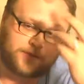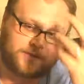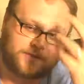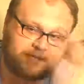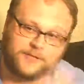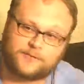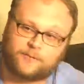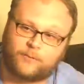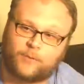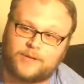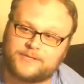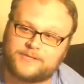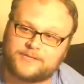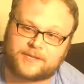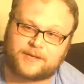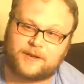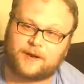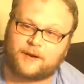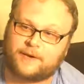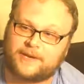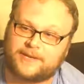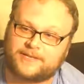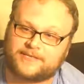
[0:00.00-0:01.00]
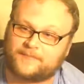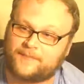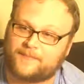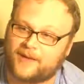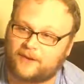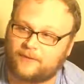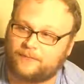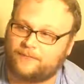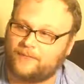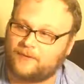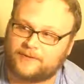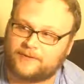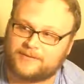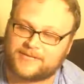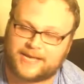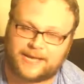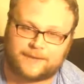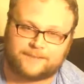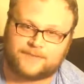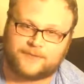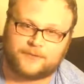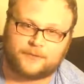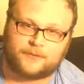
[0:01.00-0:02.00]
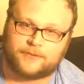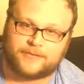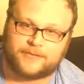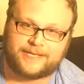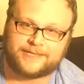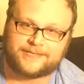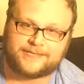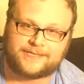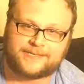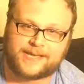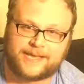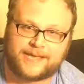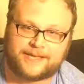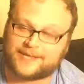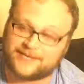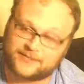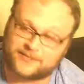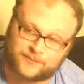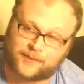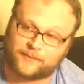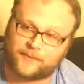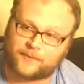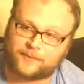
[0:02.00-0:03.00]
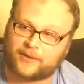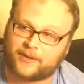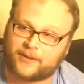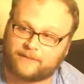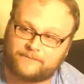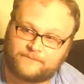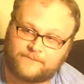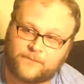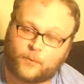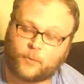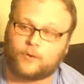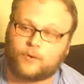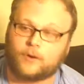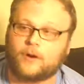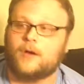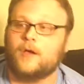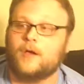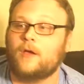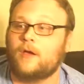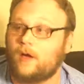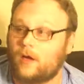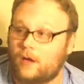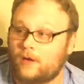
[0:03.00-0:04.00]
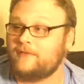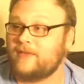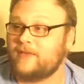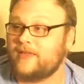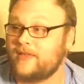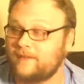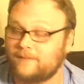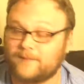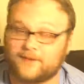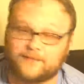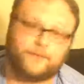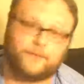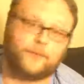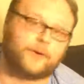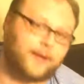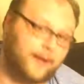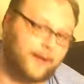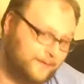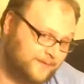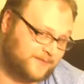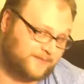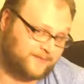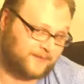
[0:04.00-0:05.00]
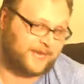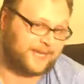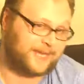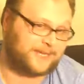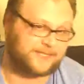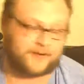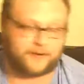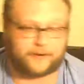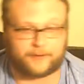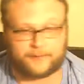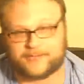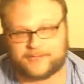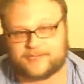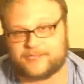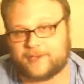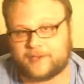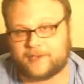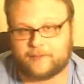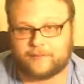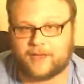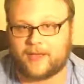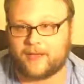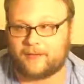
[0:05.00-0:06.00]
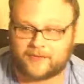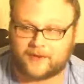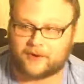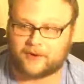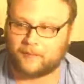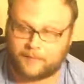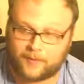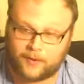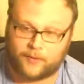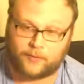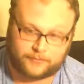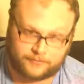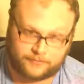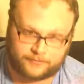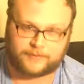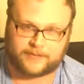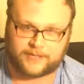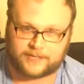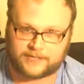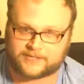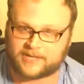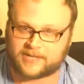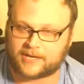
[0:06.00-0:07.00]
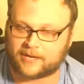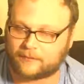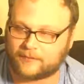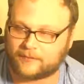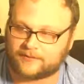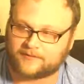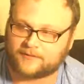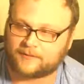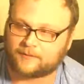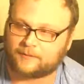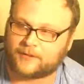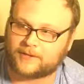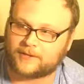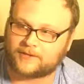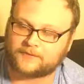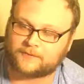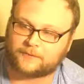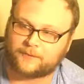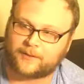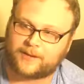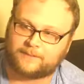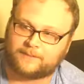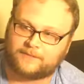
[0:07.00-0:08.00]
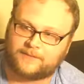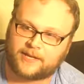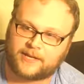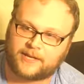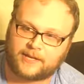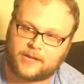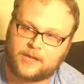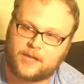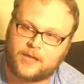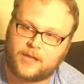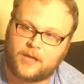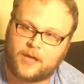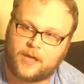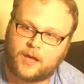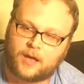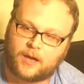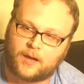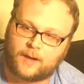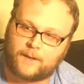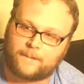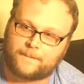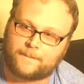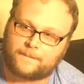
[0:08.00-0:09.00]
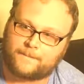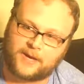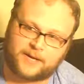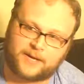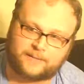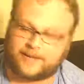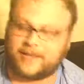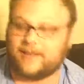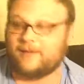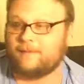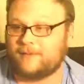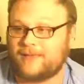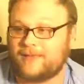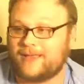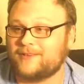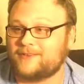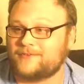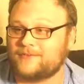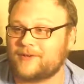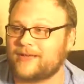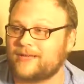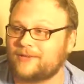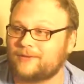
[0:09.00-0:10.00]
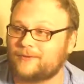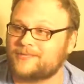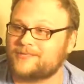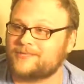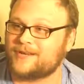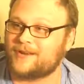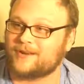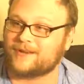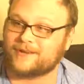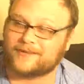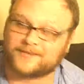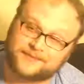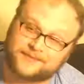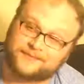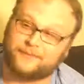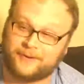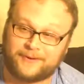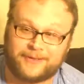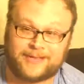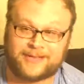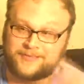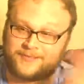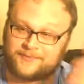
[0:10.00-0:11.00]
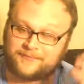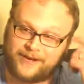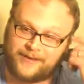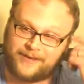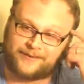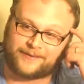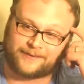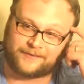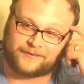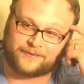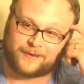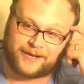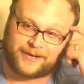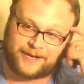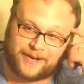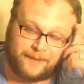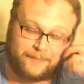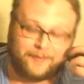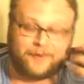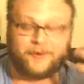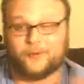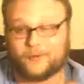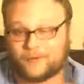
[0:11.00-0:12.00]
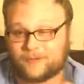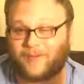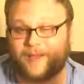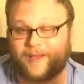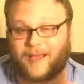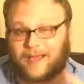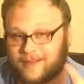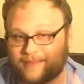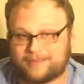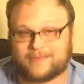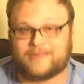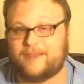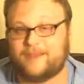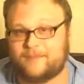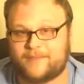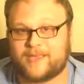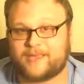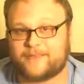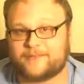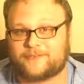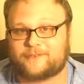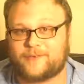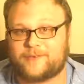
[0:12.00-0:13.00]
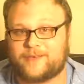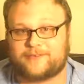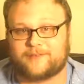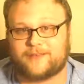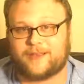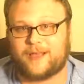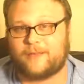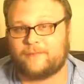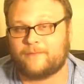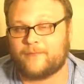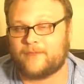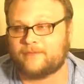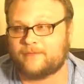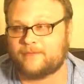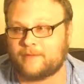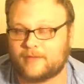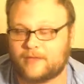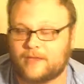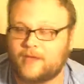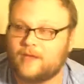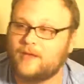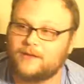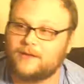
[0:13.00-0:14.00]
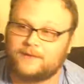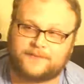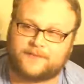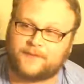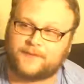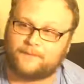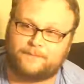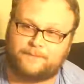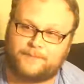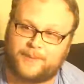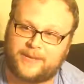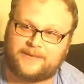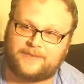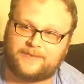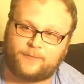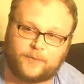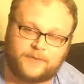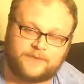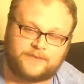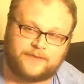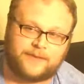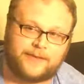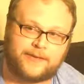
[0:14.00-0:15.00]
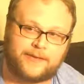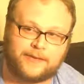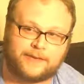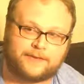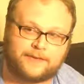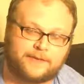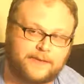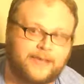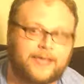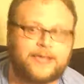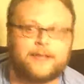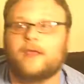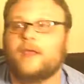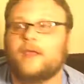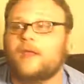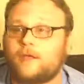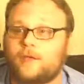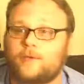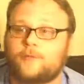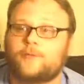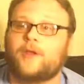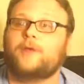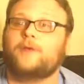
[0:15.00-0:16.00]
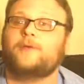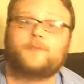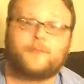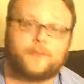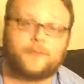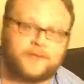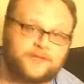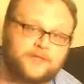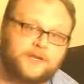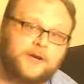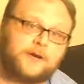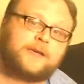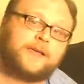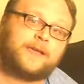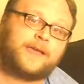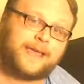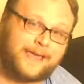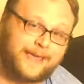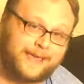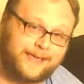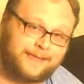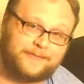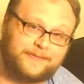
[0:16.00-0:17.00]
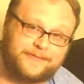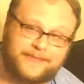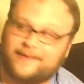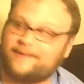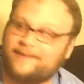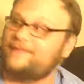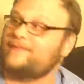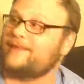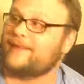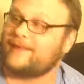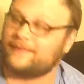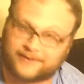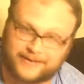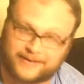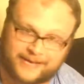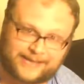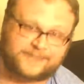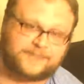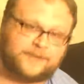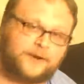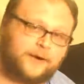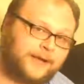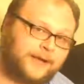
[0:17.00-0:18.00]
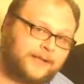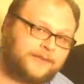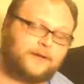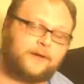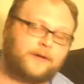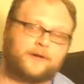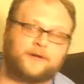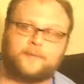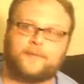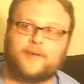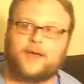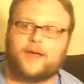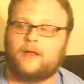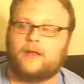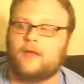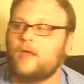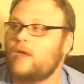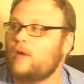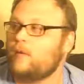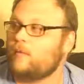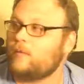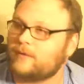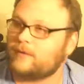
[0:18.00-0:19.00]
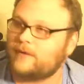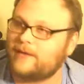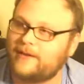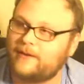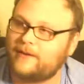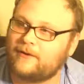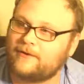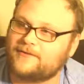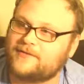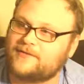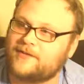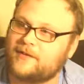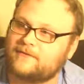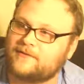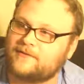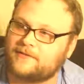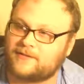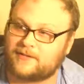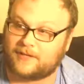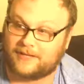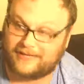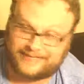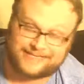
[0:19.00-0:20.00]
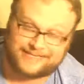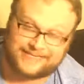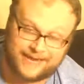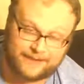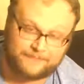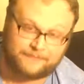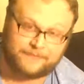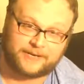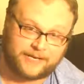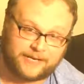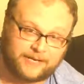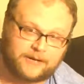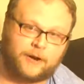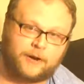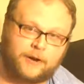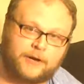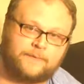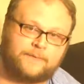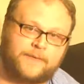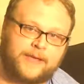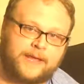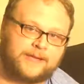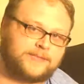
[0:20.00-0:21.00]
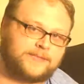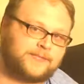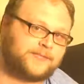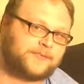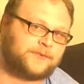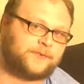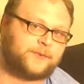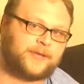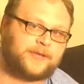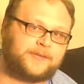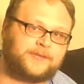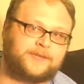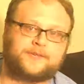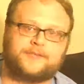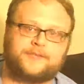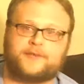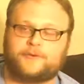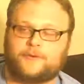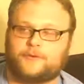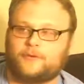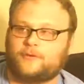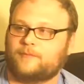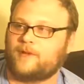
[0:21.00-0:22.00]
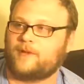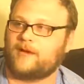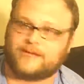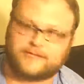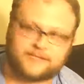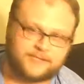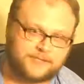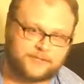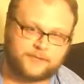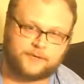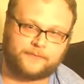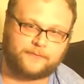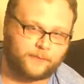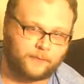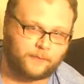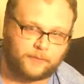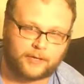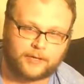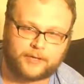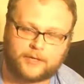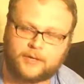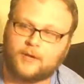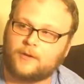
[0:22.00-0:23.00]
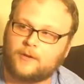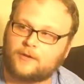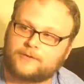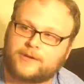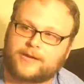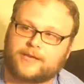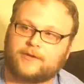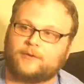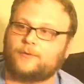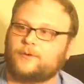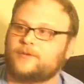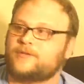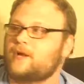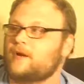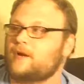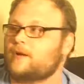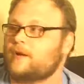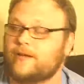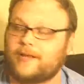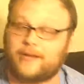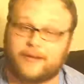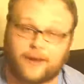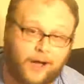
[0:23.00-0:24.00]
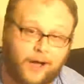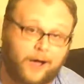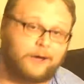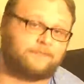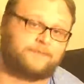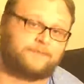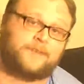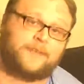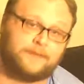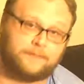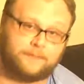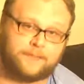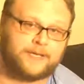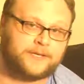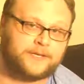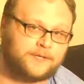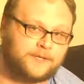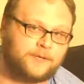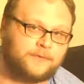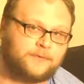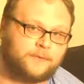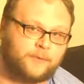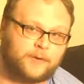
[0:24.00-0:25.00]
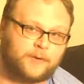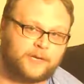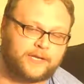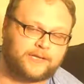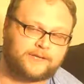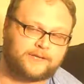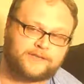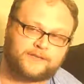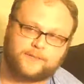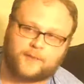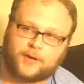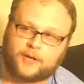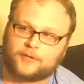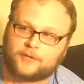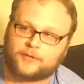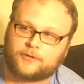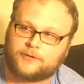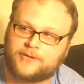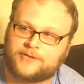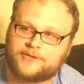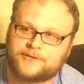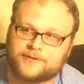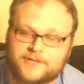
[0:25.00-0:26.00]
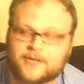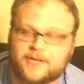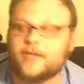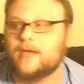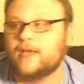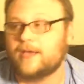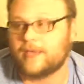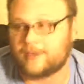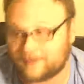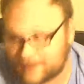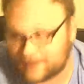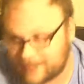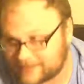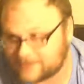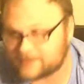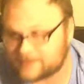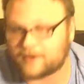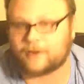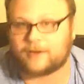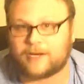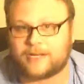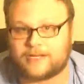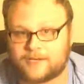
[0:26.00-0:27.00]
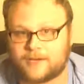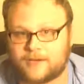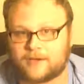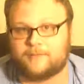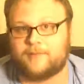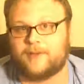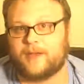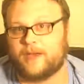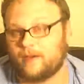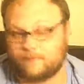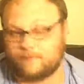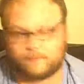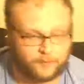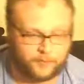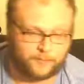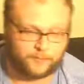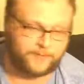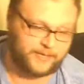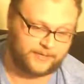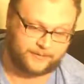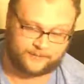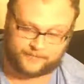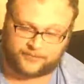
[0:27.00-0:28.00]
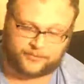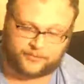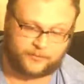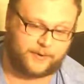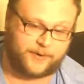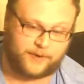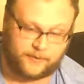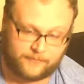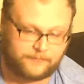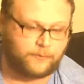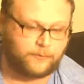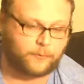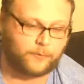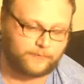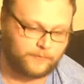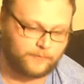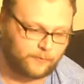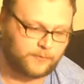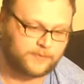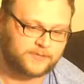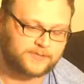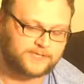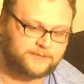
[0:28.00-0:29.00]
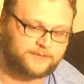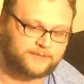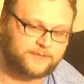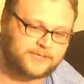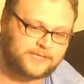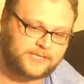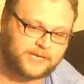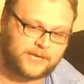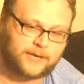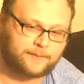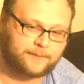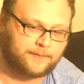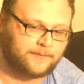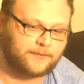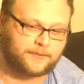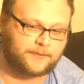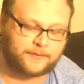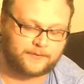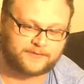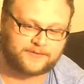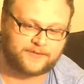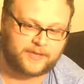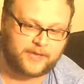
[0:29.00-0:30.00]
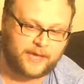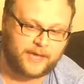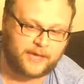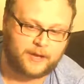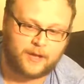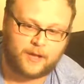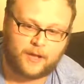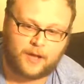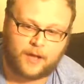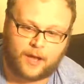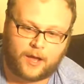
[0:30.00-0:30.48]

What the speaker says: Just once the card hits the battlefield, it's absolutely insane. That's why we're playing 4 of him and 4 copies of the next card I'm going to tell you about. They are both the entire reason to play this ramp deck. And Dragonlord Atarka, just we've got some reasons right now, but Ulamog, the biggest reason, obviously. Just a beast once he hits. And you'll notice with Atarka and this and the next card I talk about, we're getting ourselves into like definite card advantage situations. You know, Ulamog is a 2-for-1. Dragonlord Atarka can often be a 2-for-1 against smaller creatures. And the next card I talk about will be a 3 or 4-for-1 some of the time, so there's that.